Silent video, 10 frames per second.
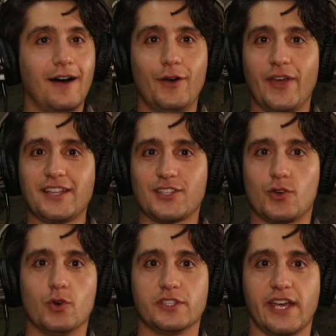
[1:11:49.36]
Oh, that's
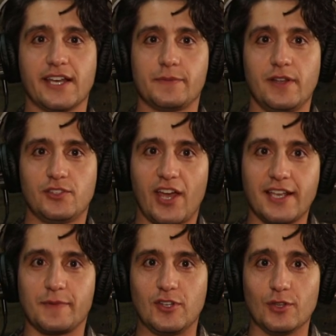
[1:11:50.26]
cool, Jasmine.
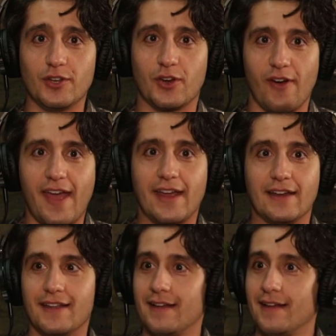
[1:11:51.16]
Jasmine, you look great.